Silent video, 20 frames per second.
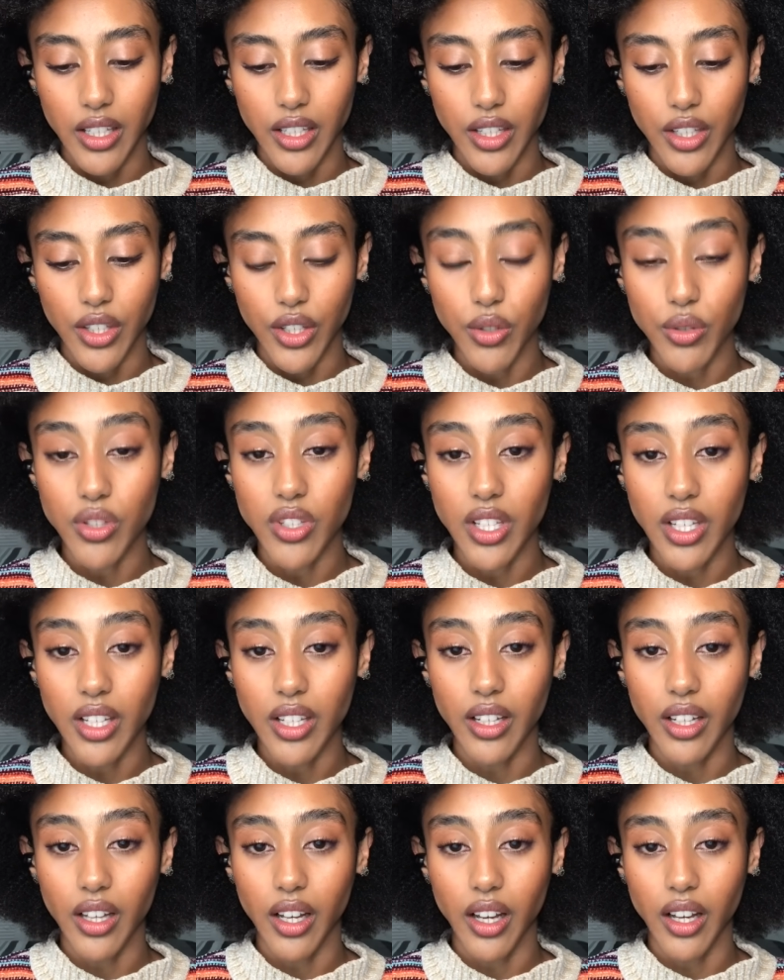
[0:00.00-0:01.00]
You see,
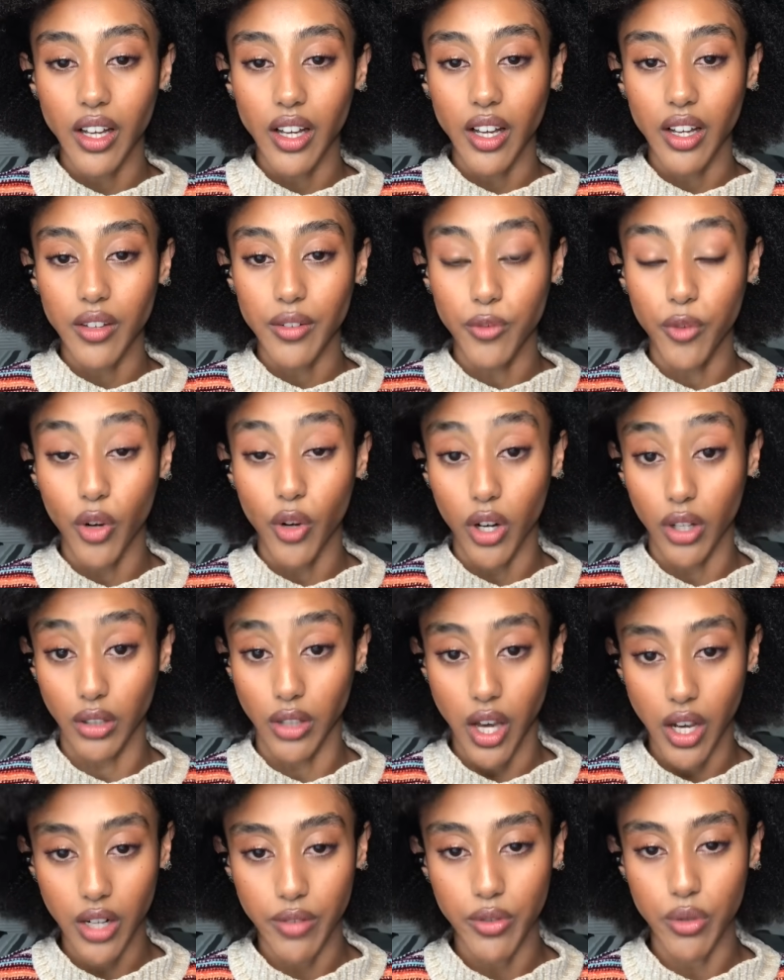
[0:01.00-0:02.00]
for a
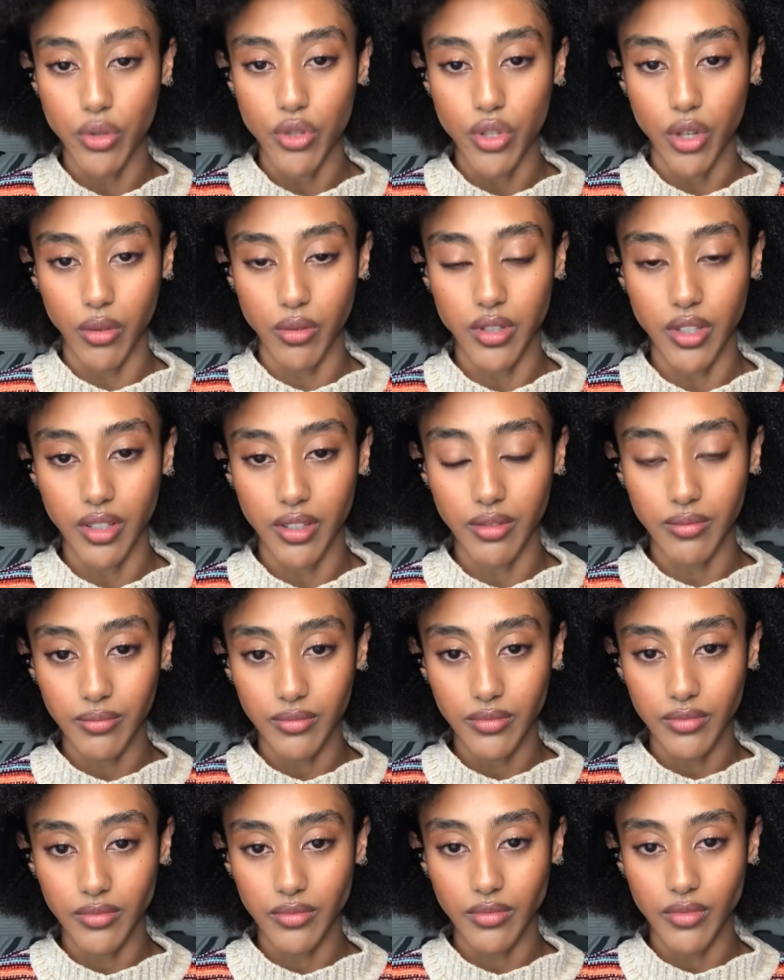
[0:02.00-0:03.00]
lot of you chosen,
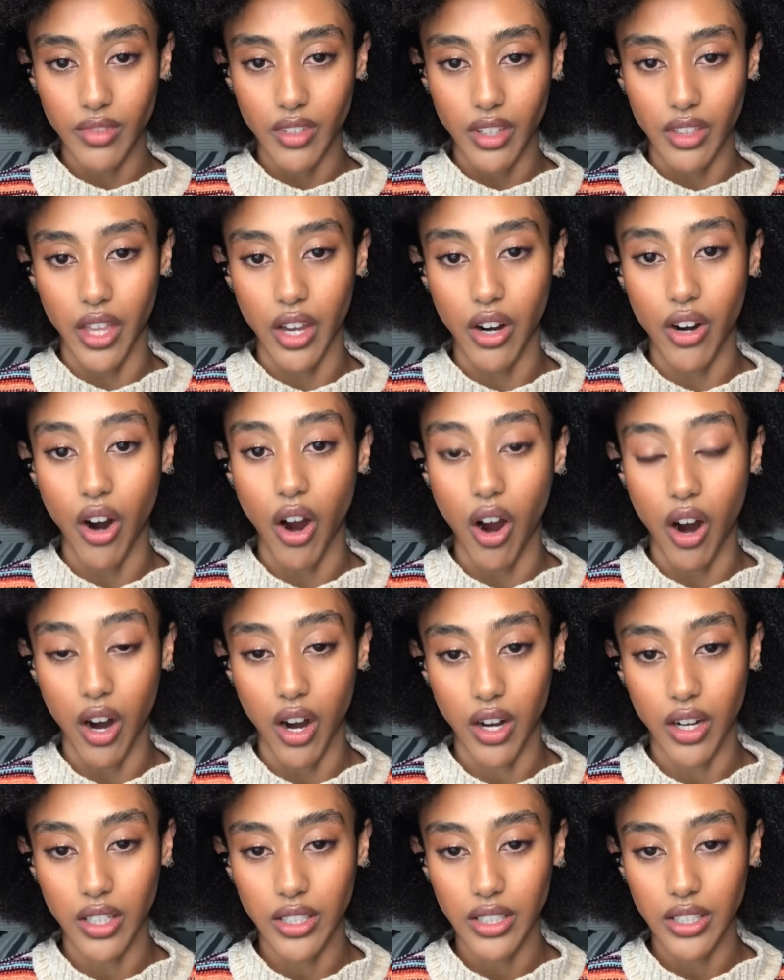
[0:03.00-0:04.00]
there
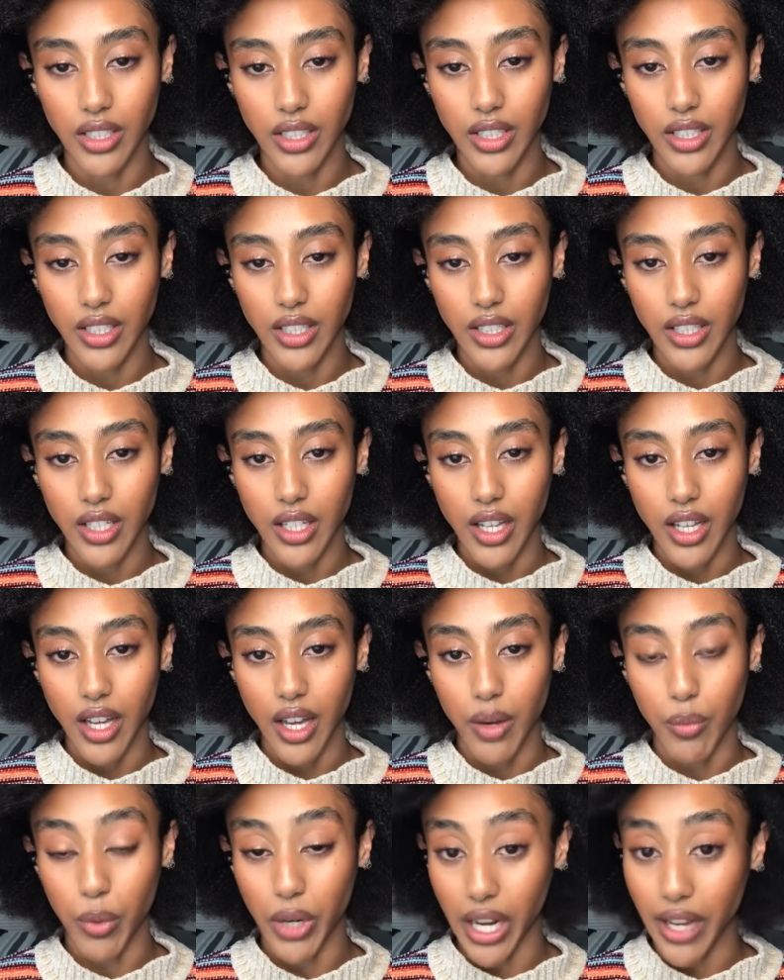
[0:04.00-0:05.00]
are,
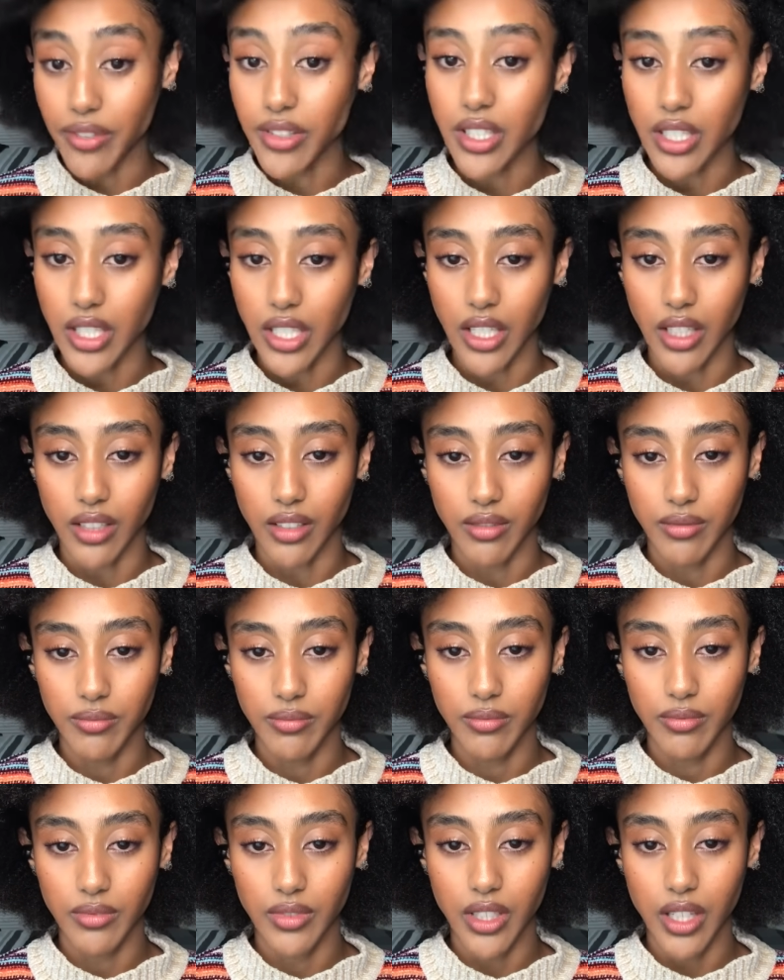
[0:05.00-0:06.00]
what I've seen,
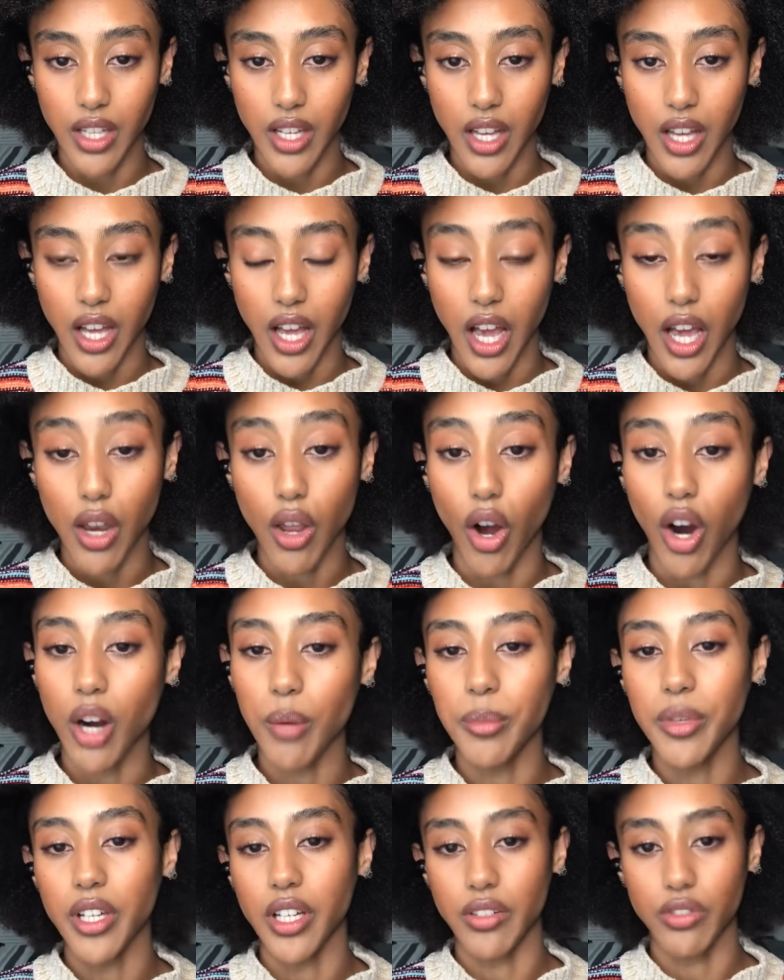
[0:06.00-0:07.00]
an
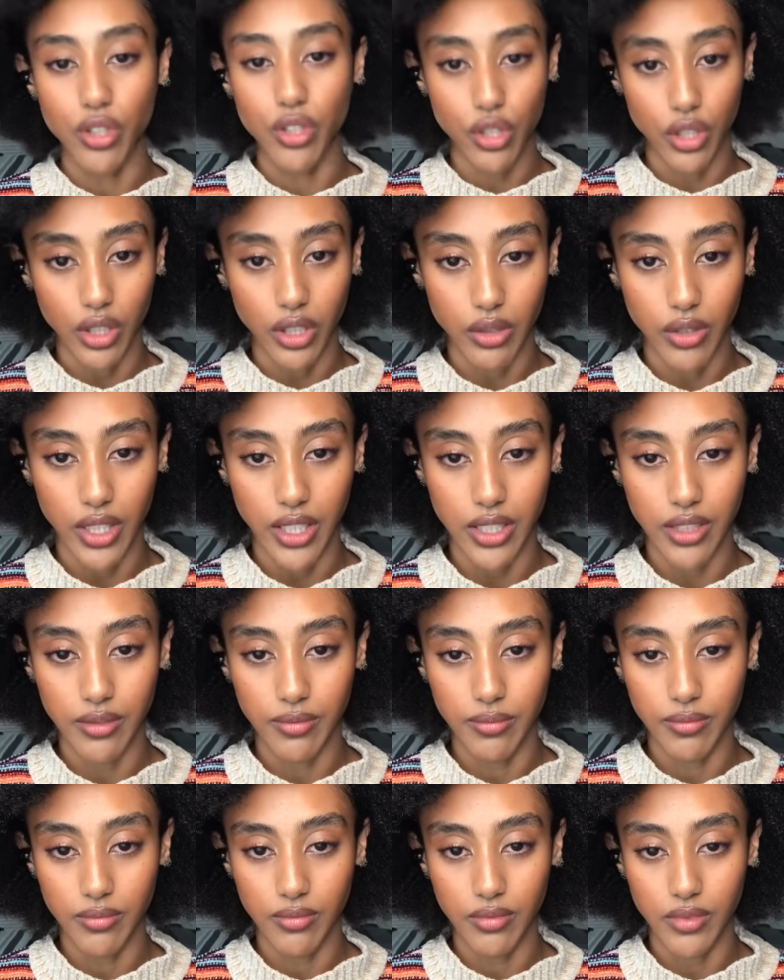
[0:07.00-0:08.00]
army of children
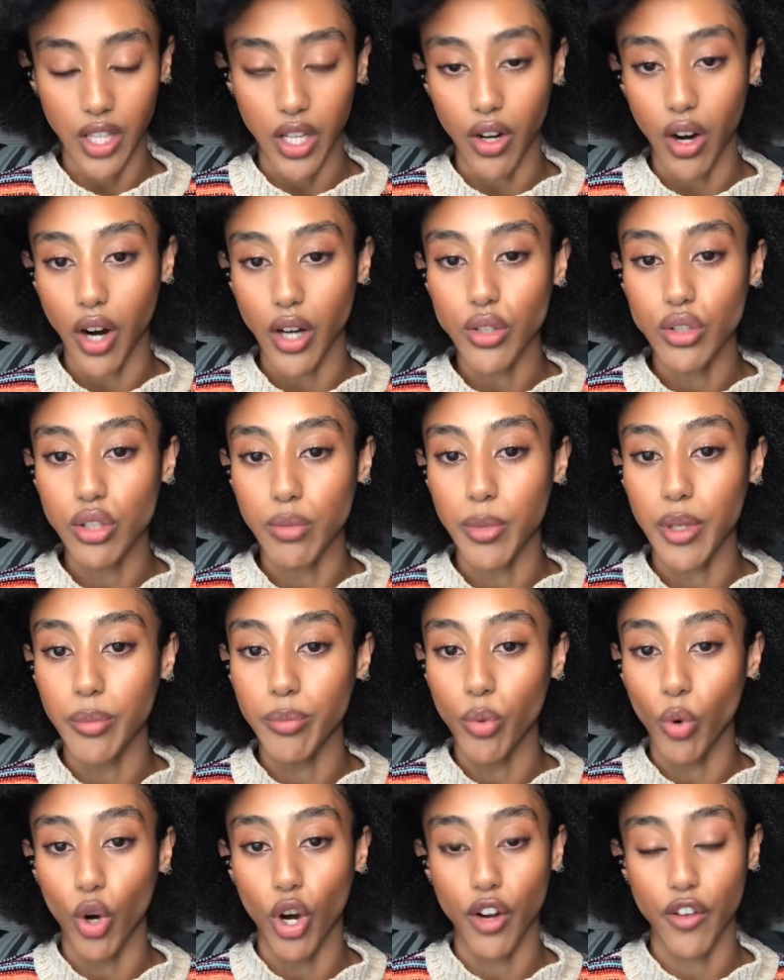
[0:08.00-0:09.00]
that are to be
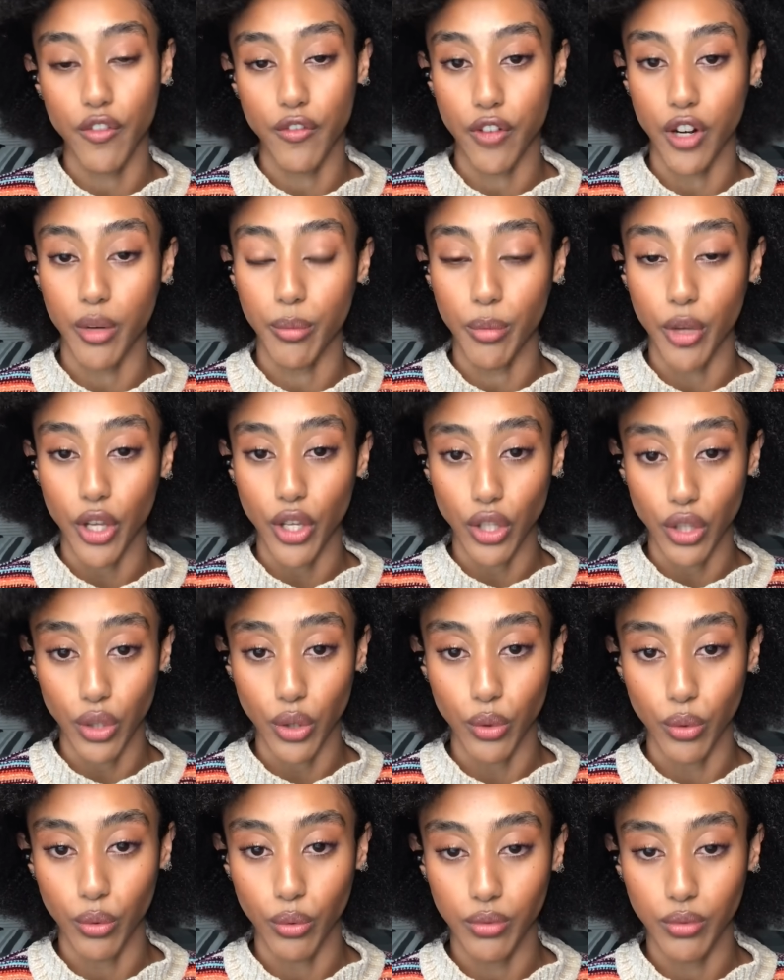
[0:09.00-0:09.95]
born from you.